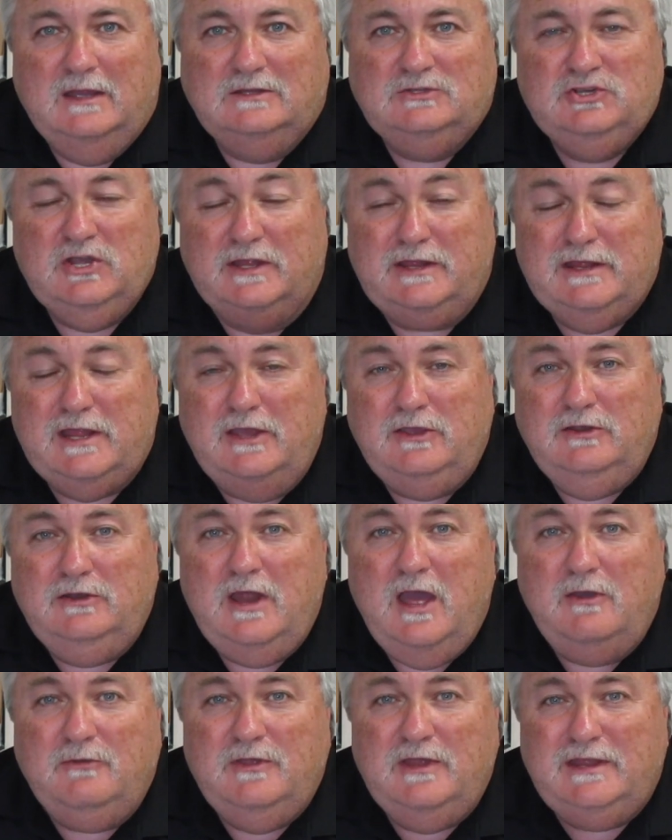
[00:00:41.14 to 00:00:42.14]
Just so you
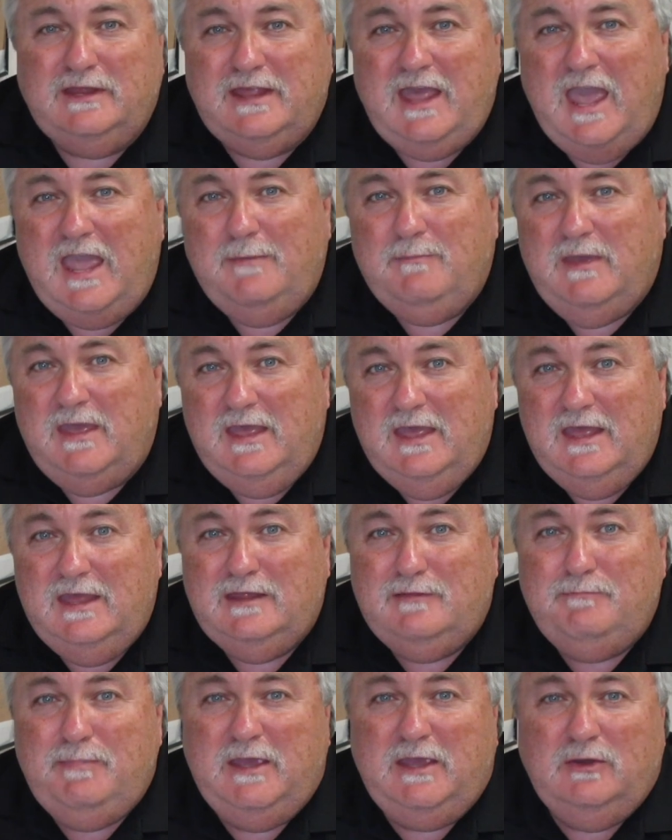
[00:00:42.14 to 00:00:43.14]
know, this game
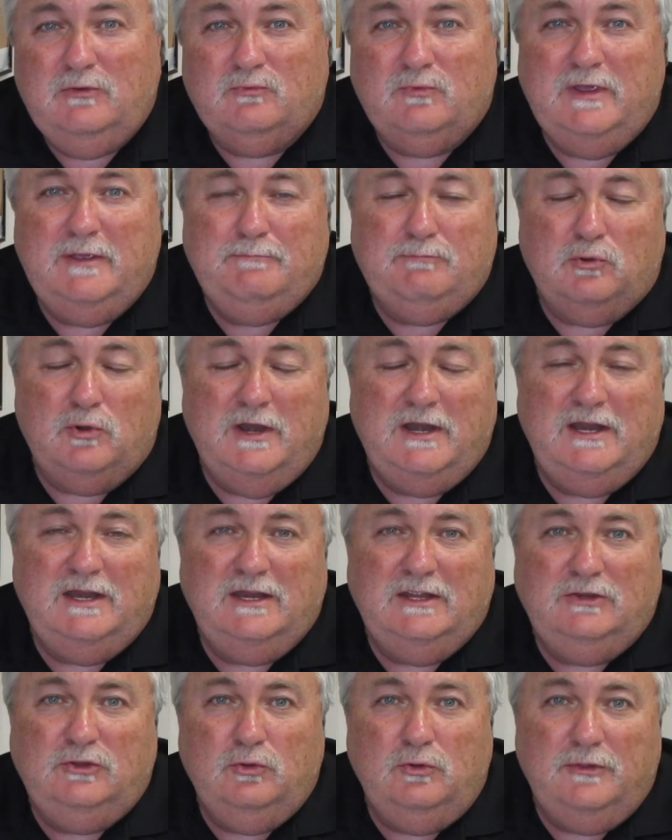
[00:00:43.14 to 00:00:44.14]
is being reprinted
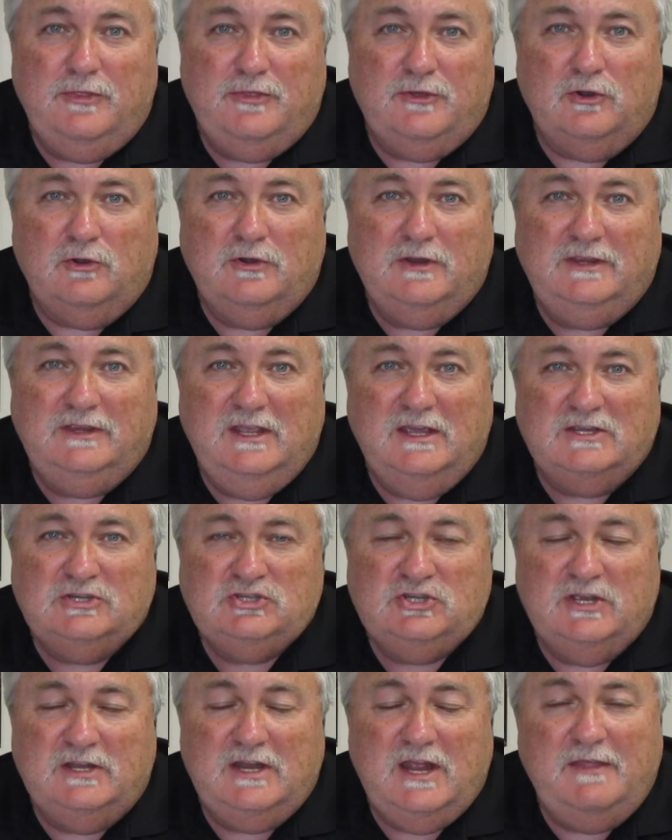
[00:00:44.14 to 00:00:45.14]
into a 3rd
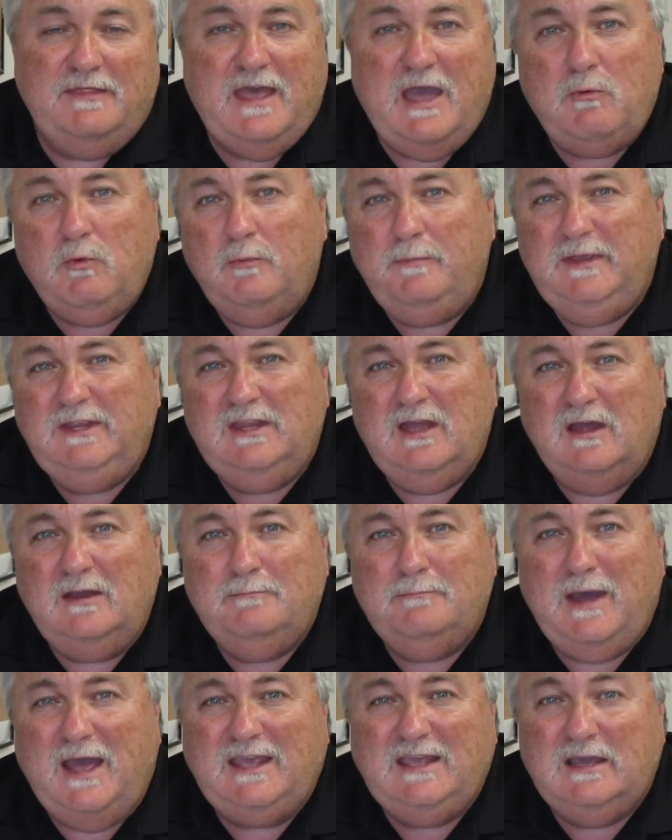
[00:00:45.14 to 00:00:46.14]
edition, and that will be
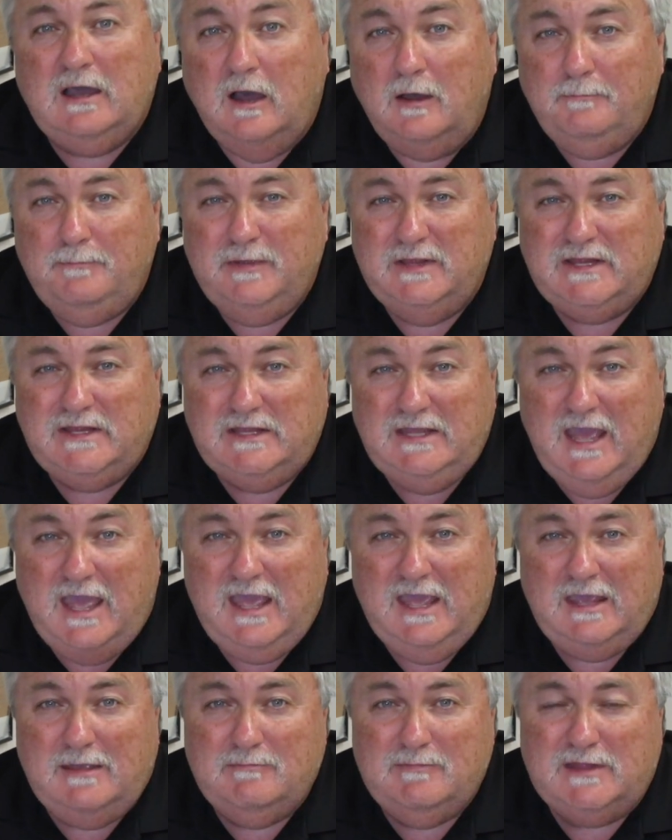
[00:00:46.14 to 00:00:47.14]
done by Compass
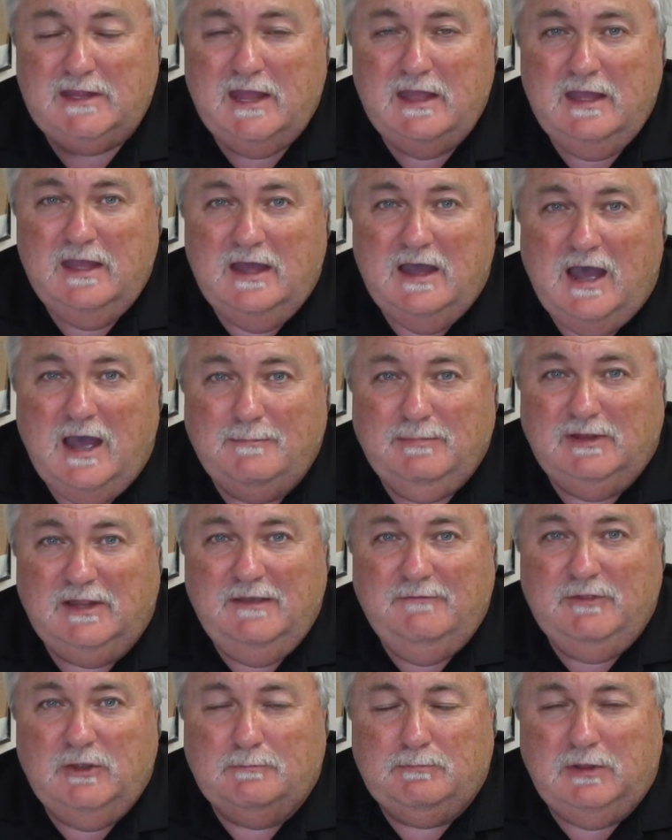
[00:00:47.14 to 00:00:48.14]
Games. I
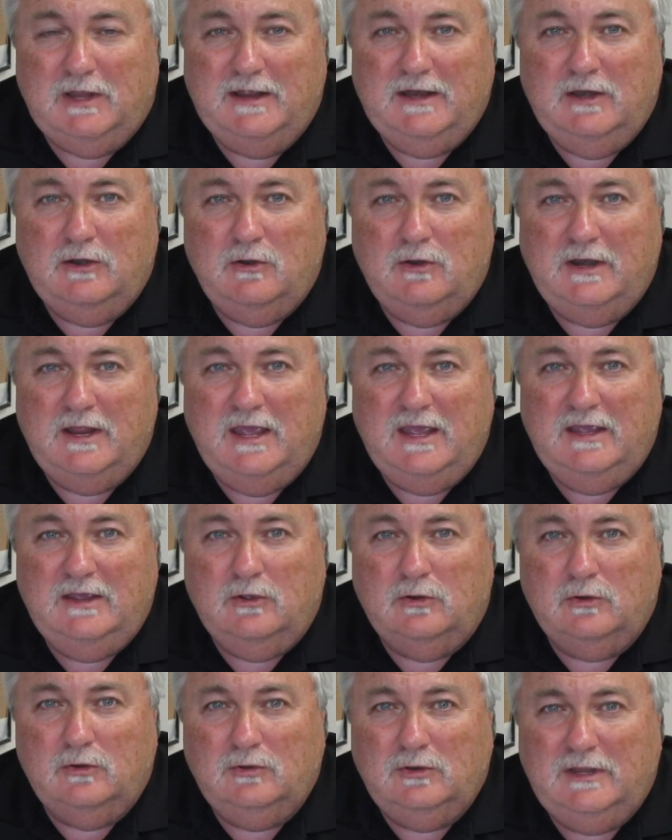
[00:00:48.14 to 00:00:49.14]
believe they're planning on
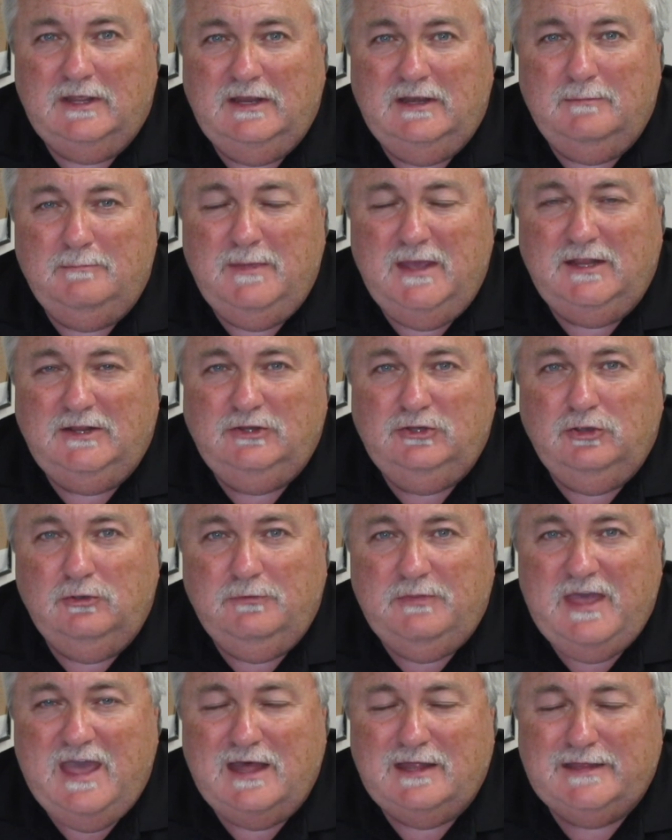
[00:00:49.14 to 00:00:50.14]
a early to mid
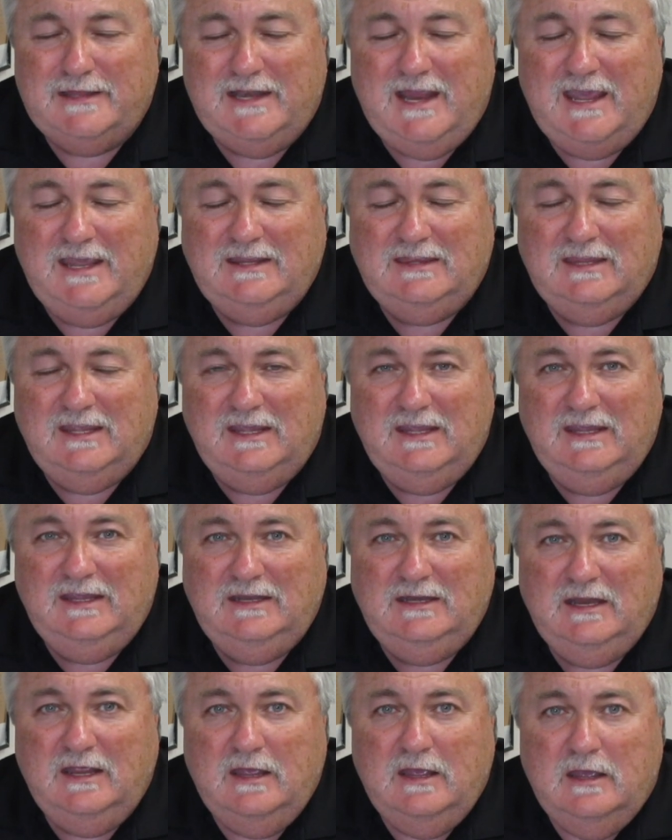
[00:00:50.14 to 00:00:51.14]

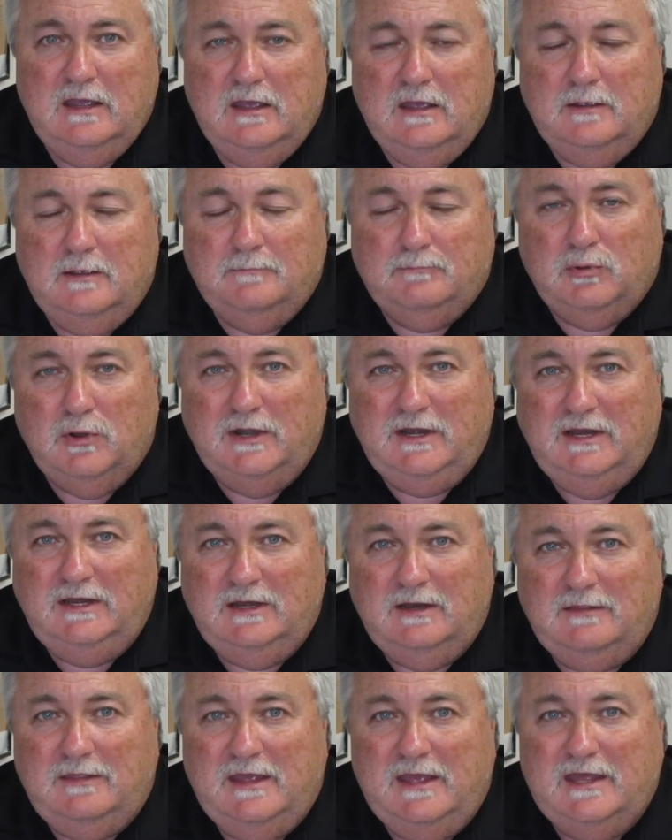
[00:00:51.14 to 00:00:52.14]
2018
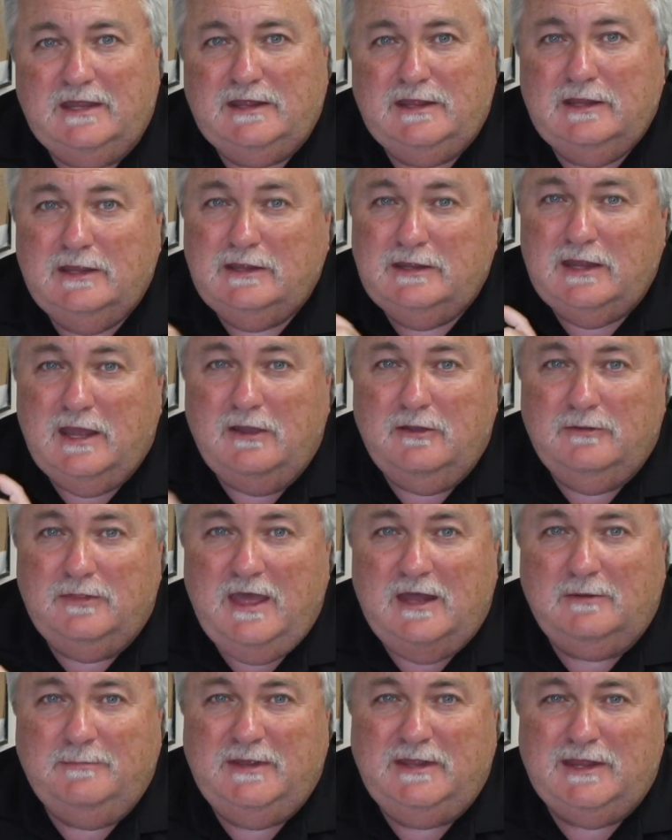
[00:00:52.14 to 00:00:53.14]
printing of this, so
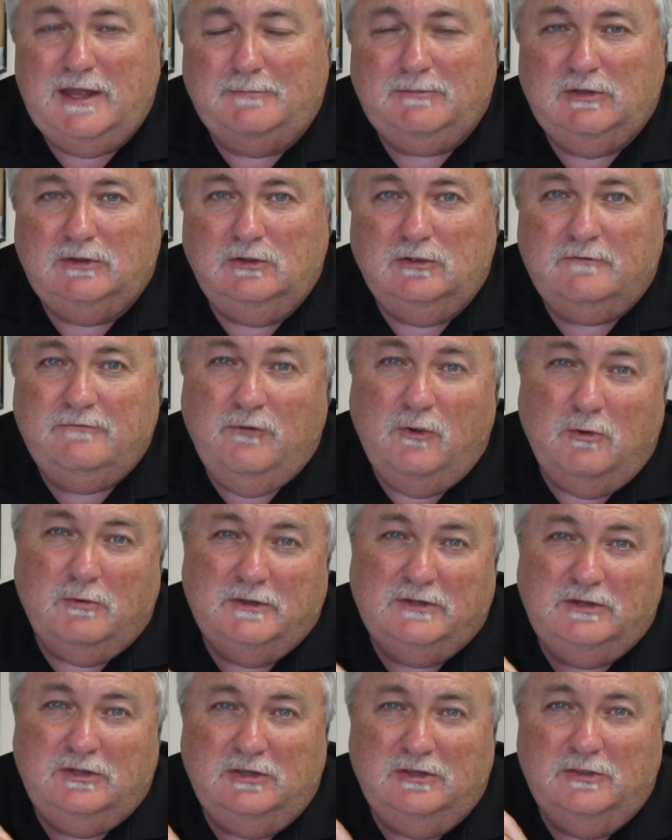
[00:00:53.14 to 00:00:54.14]
that'll be something to look
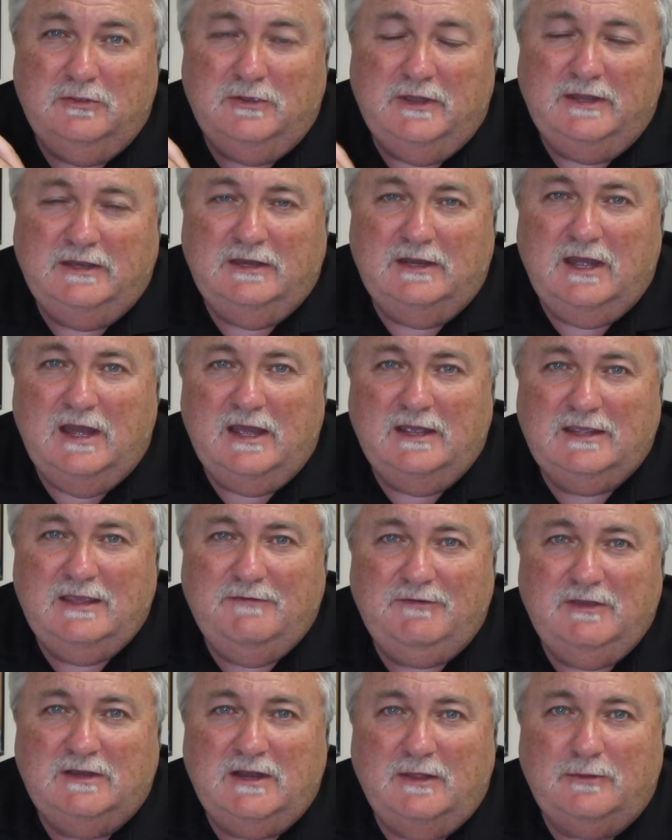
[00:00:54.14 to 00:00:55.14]
forward to and
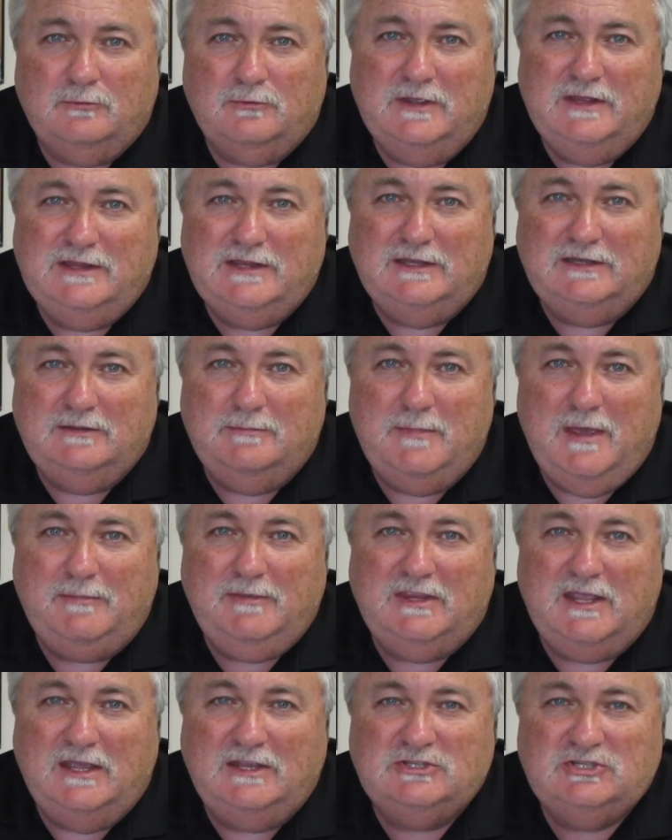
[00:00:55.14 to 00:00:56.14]
give you another reason to
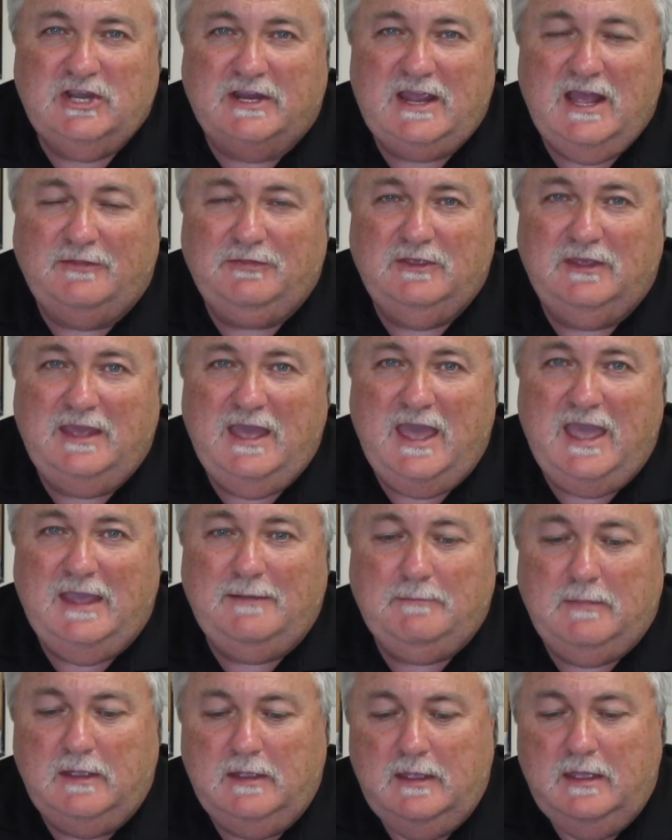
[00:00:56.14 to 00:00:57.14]
maybe check out the
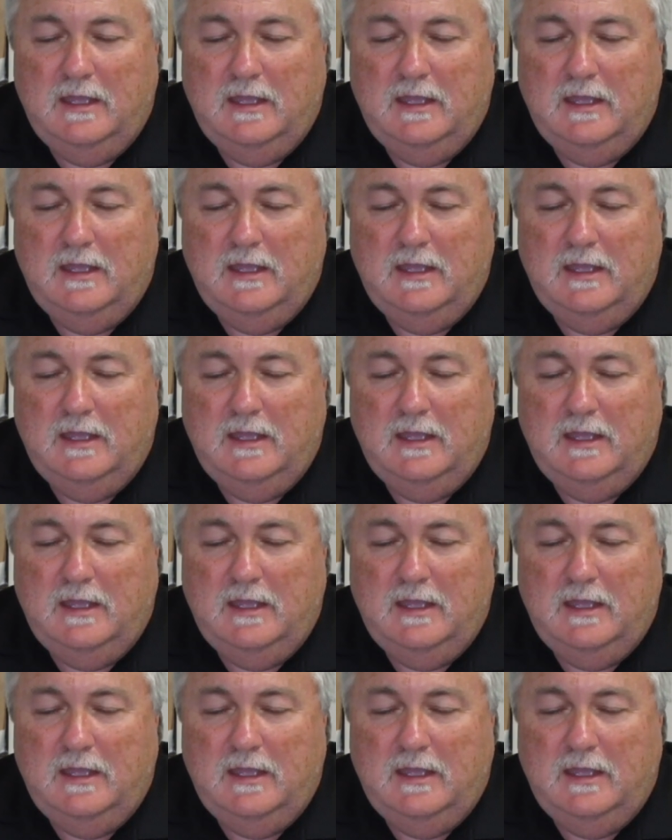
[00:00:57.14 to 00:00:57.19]
game.